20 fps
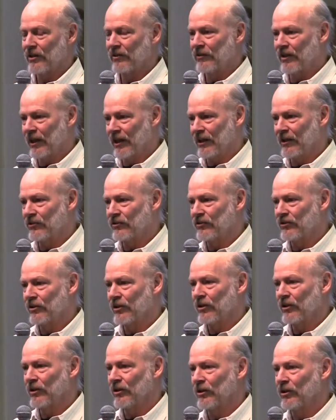
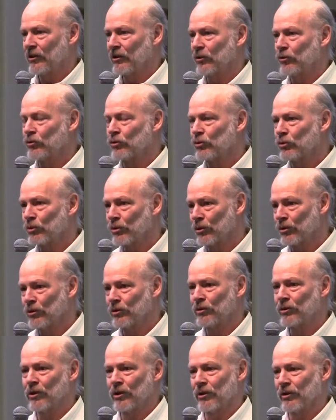takes
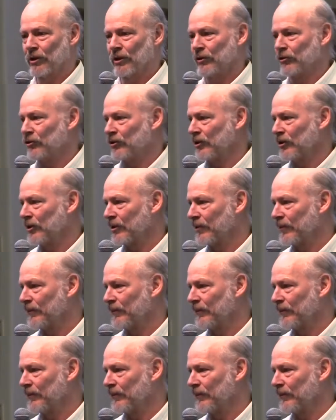true courage.